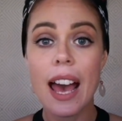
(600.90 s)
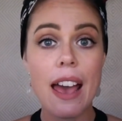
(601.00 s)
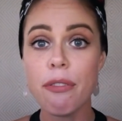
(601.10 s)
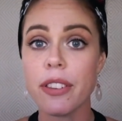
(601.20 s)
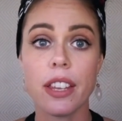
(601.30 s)

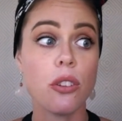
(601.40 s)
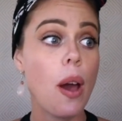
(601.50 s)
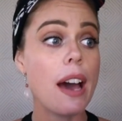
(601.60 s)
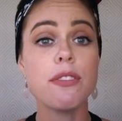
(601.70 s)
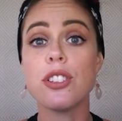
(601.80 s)
Everything. You
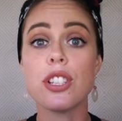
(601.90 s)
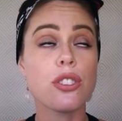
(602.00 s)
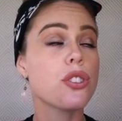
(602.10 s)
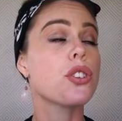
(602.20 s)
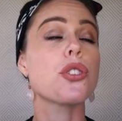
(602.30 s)
have to
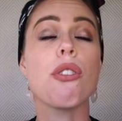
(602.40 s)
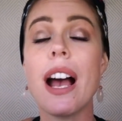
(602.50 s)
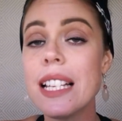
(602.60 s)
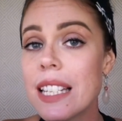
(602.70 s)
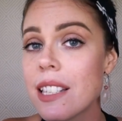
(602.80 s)
just
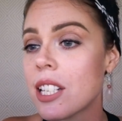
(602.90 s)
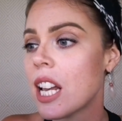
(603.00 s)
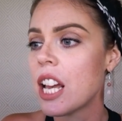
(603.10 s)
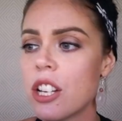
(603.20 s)
trust,